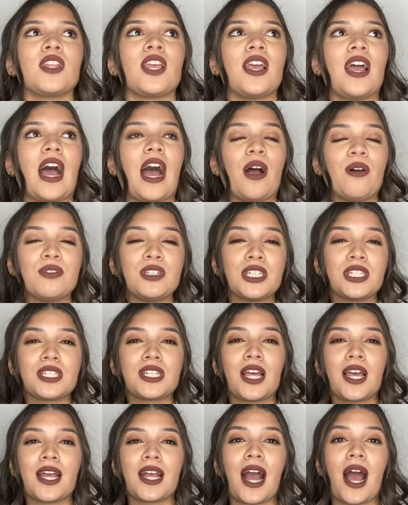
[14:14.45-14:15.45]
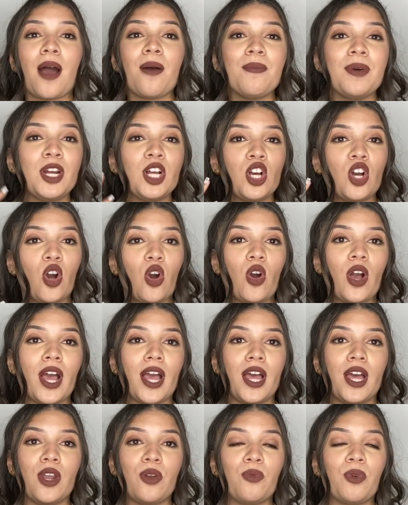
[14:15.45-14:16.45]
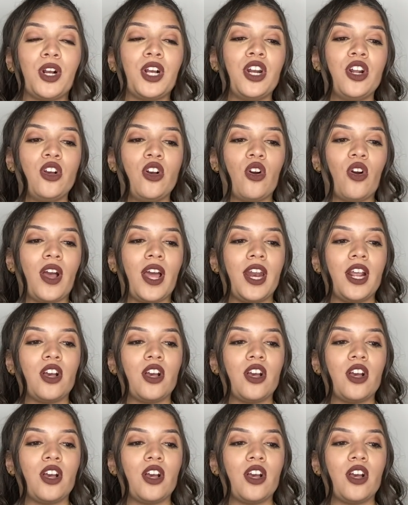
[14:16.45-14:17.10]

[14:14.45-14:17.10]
I was just like, we're gonna go ahead